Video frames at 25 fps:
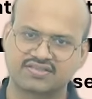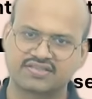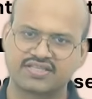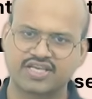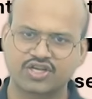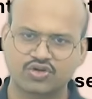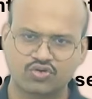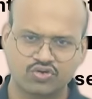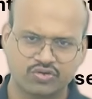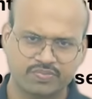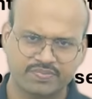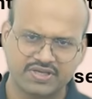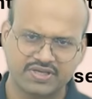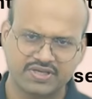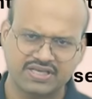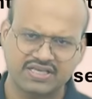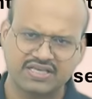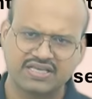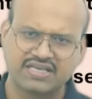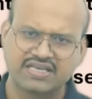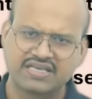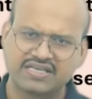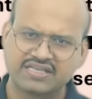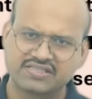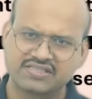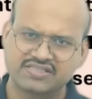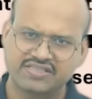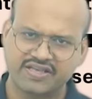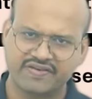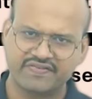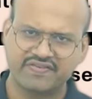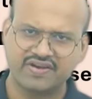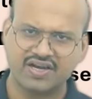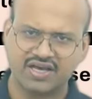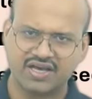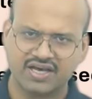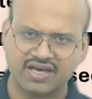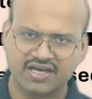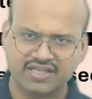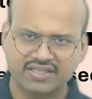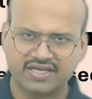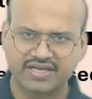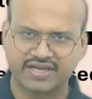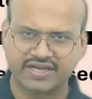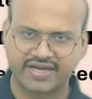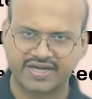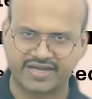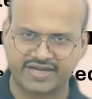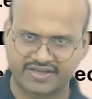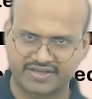There could be several other
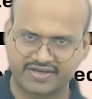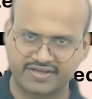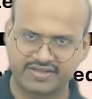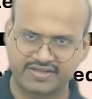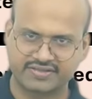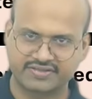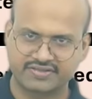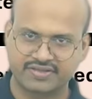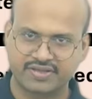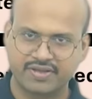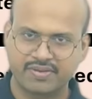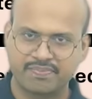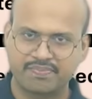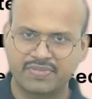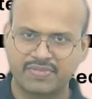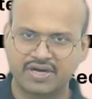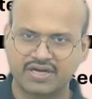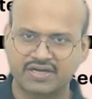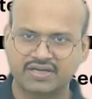categories, but